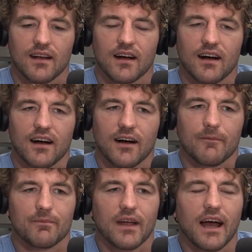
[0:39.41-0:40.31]

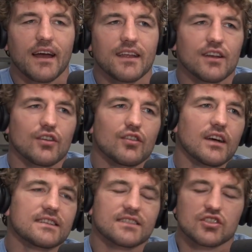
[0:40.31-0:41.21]
um, I you know you
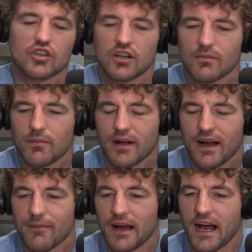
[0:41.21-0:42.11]
guys said journeyman, but
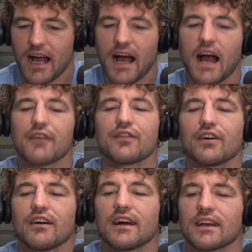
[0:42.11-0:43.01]
I mean I I
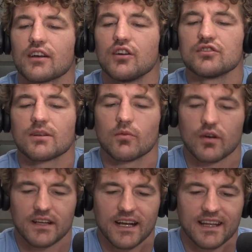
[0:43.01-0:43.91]
feel like who's number
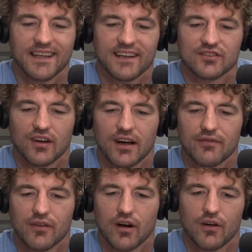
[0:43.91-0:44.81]
one kind of kicks off
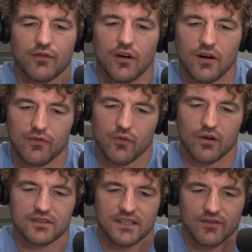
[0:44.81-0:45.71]
our fall
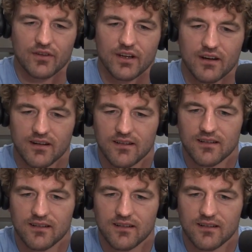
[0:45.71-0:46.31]
for us every year.